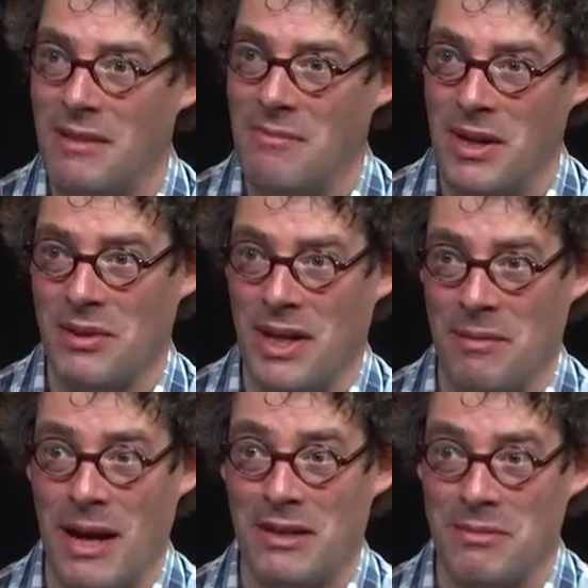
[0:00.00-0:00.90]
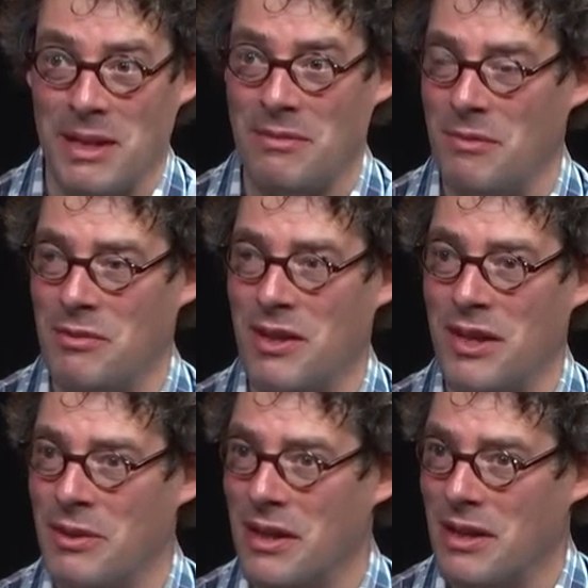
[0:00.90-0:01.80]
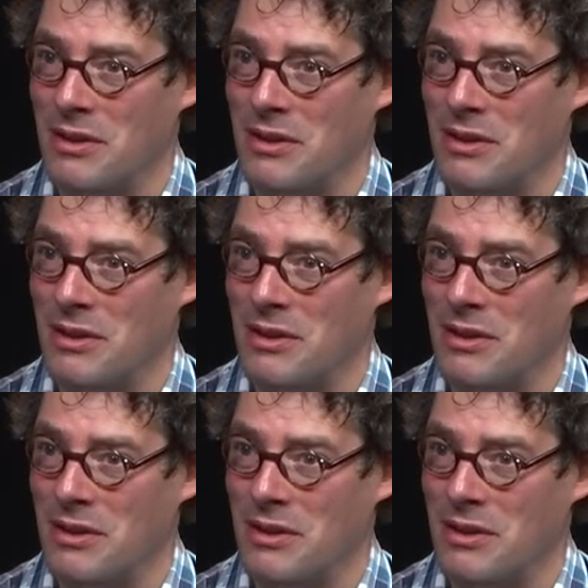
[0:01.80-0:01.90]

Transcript: they would get back to me. I mean, very quickly.